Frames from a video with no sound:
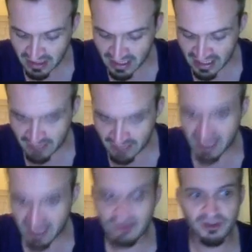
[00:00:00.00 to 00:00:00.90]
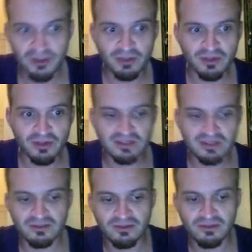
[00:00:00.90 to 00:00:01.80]
And the order we're going to
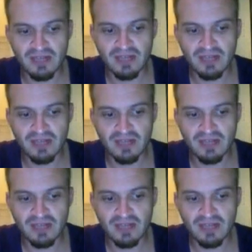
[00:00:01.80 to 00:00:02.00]
do